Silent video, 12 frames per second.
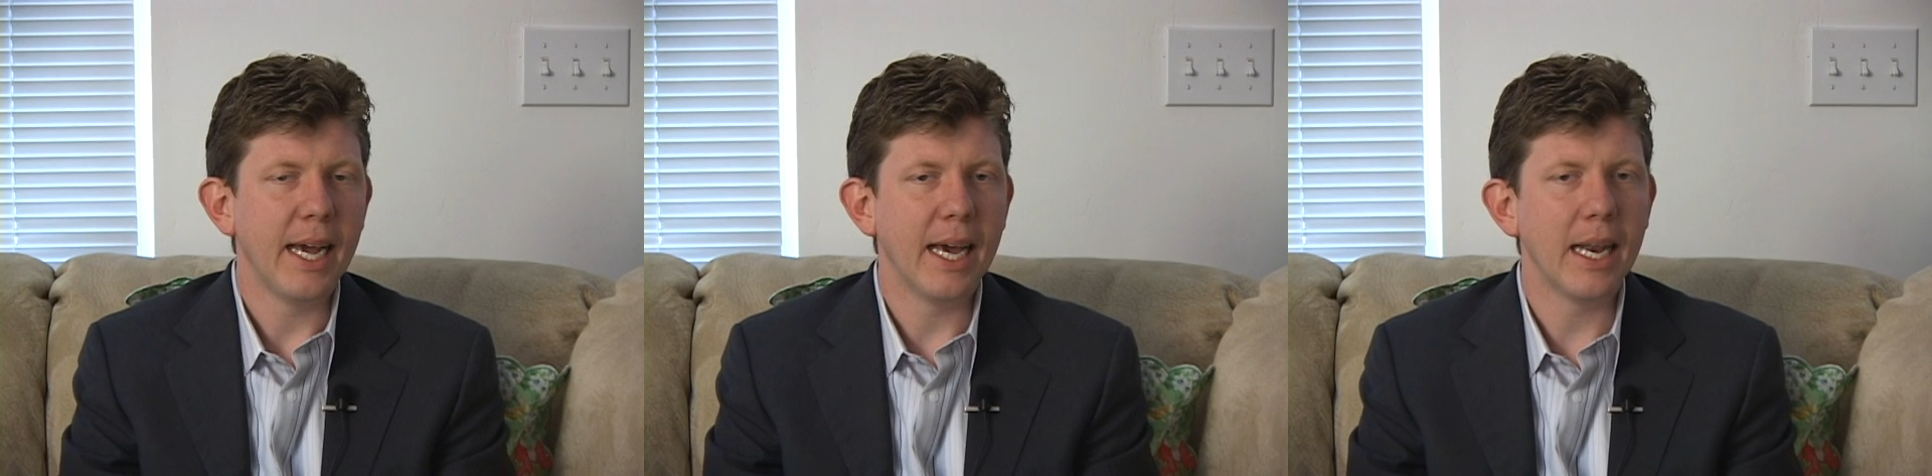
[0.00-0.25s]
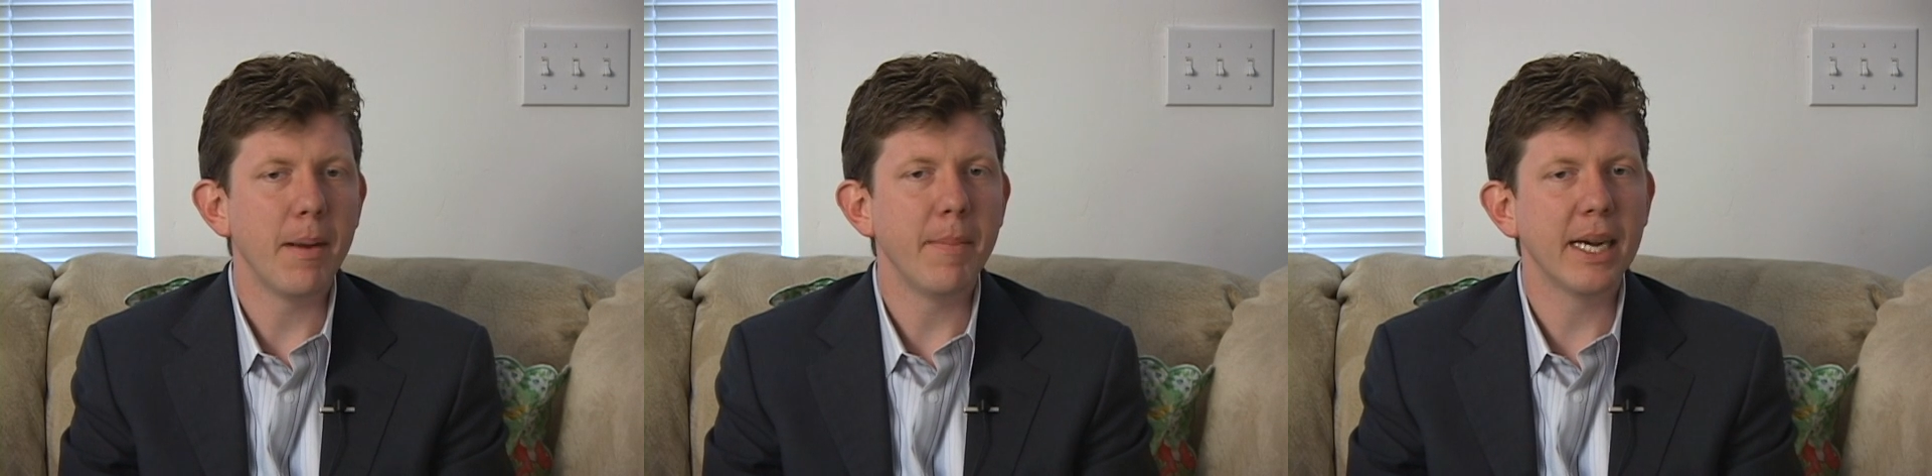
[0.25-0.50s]

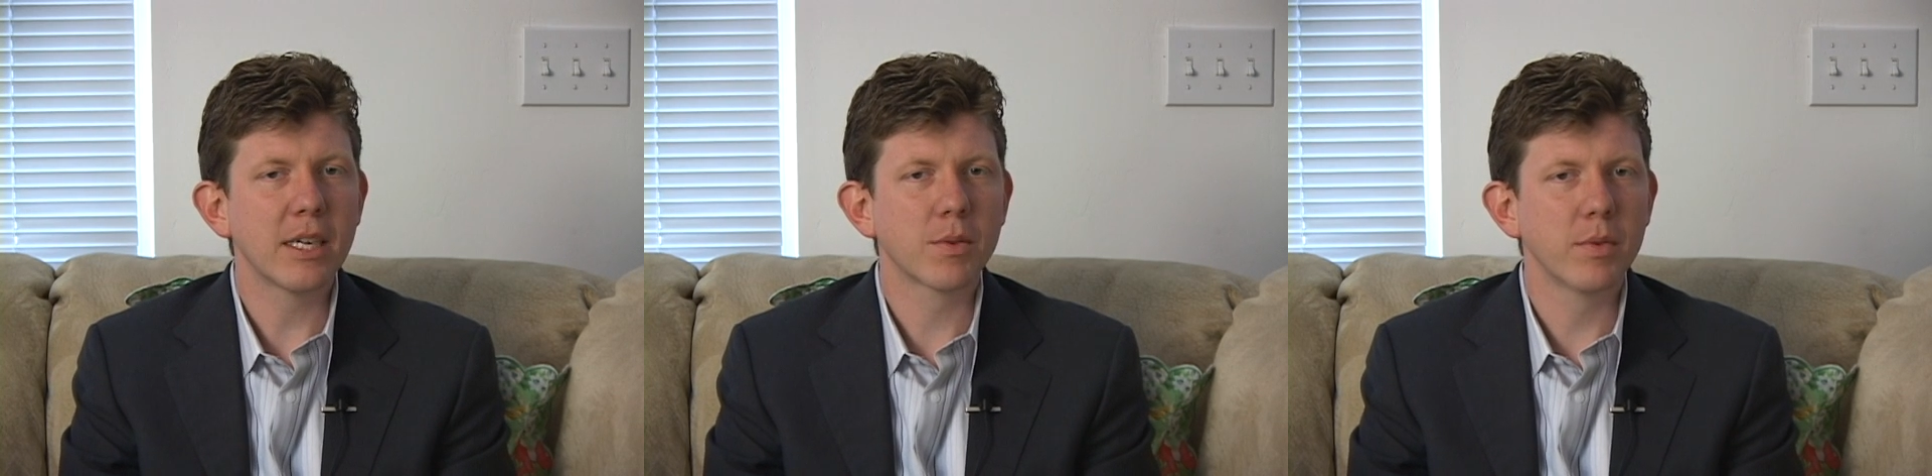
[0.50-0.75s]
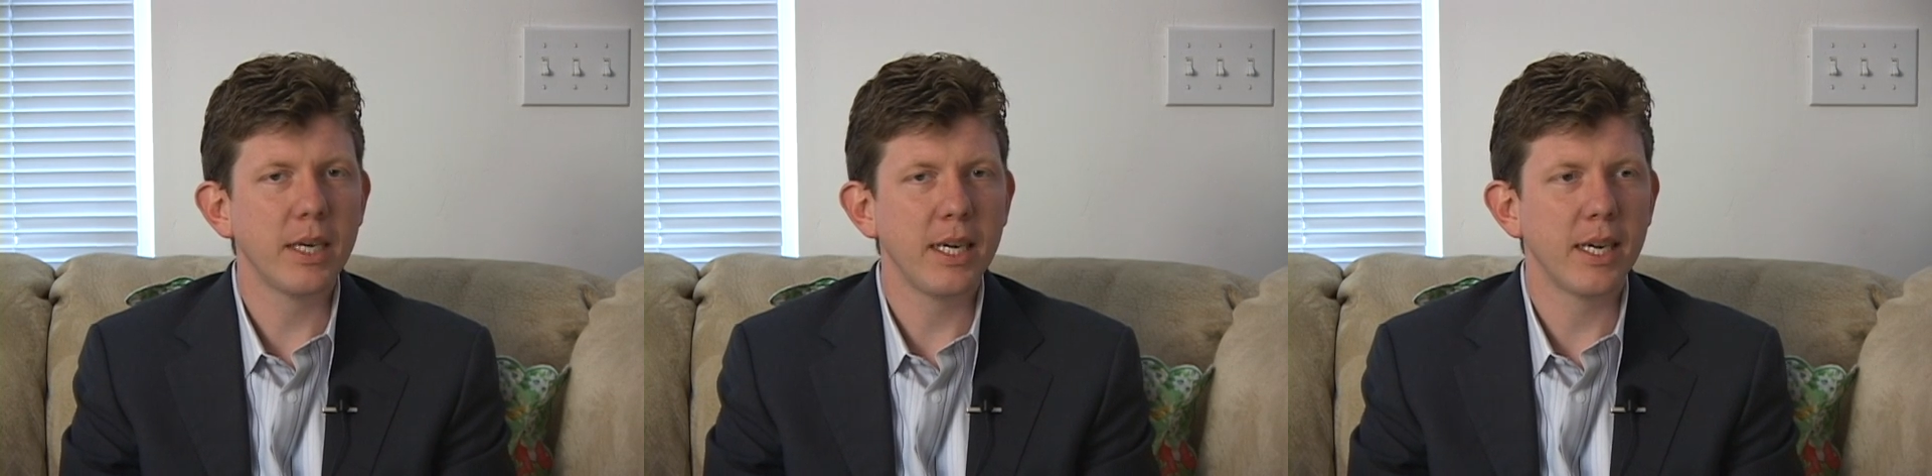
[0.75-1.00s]
and it makes
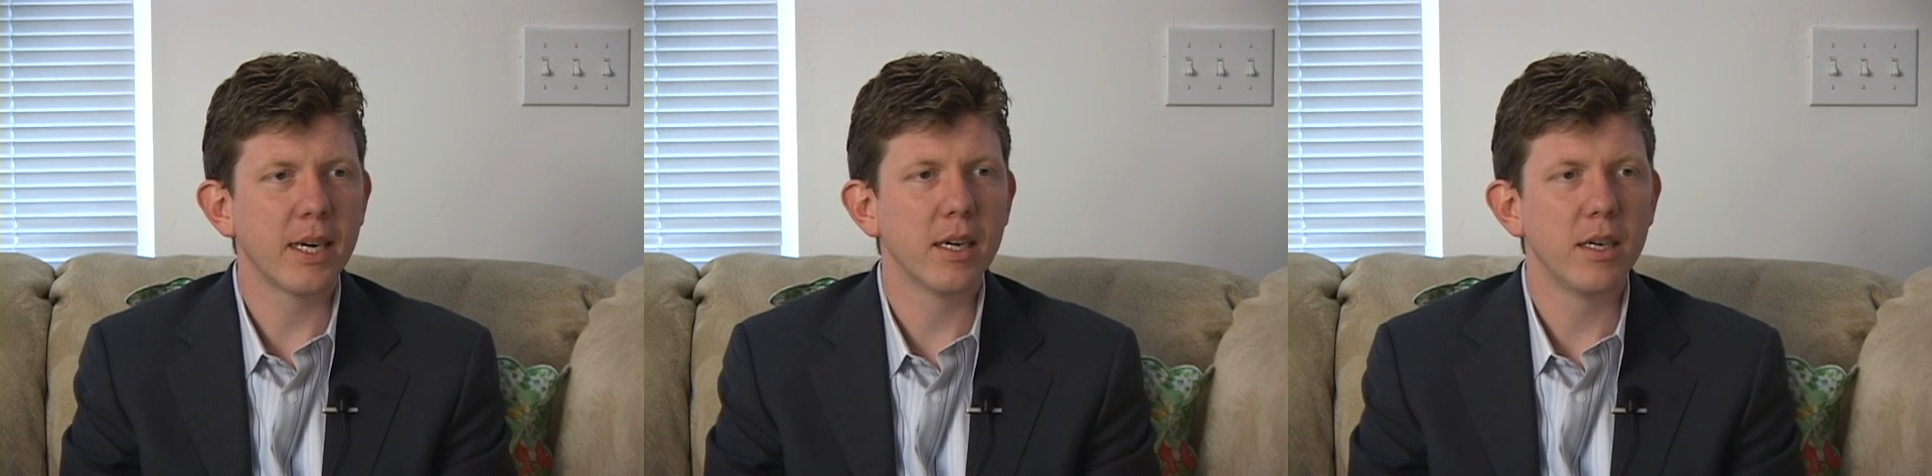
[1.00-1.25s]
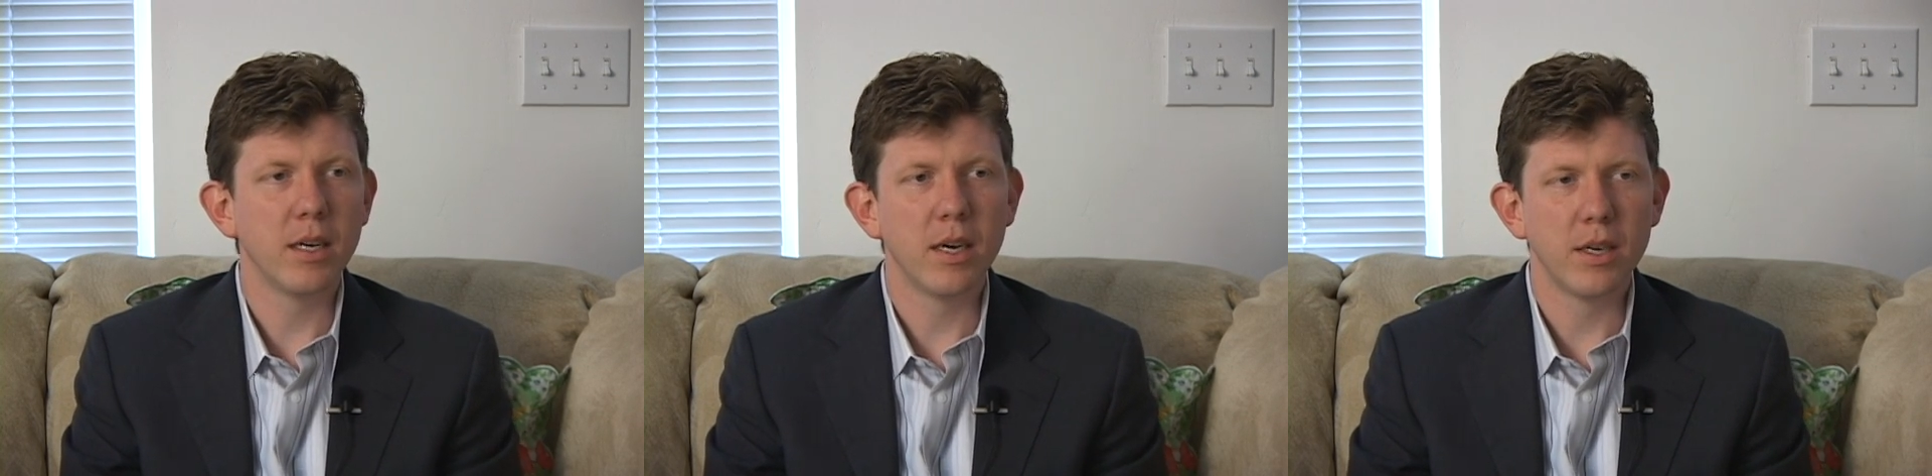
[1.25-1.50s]
reading
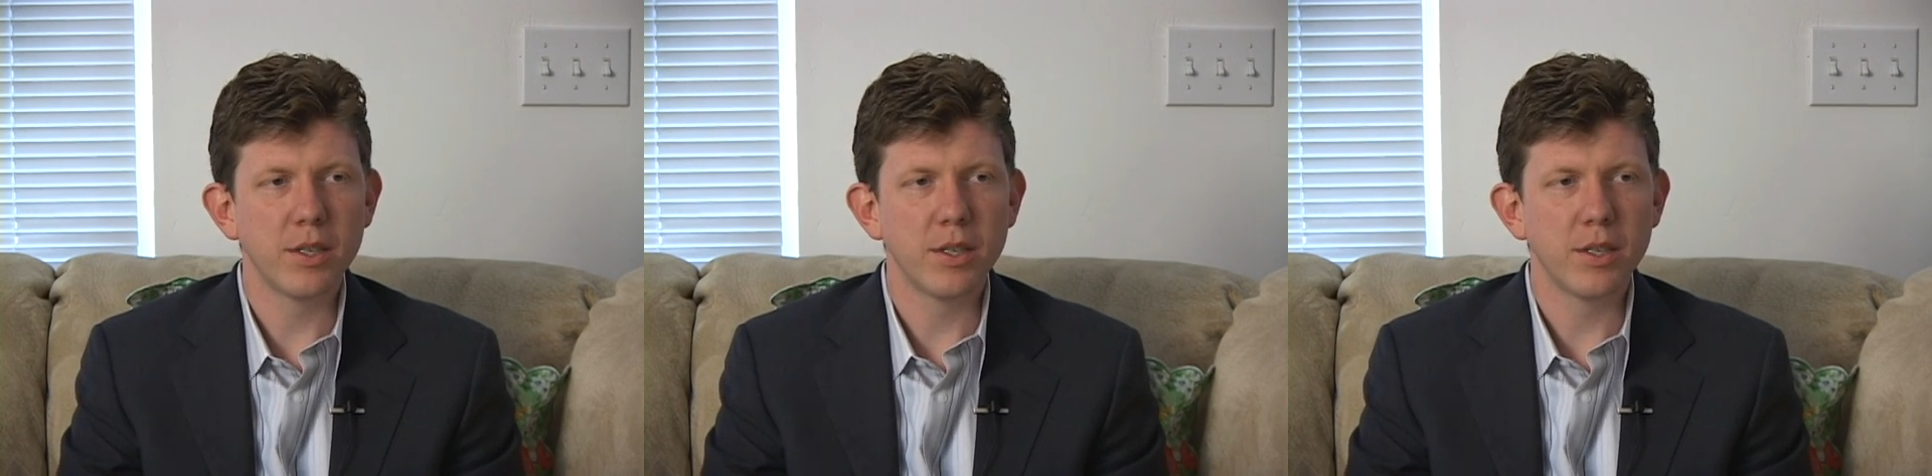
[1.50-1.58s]
a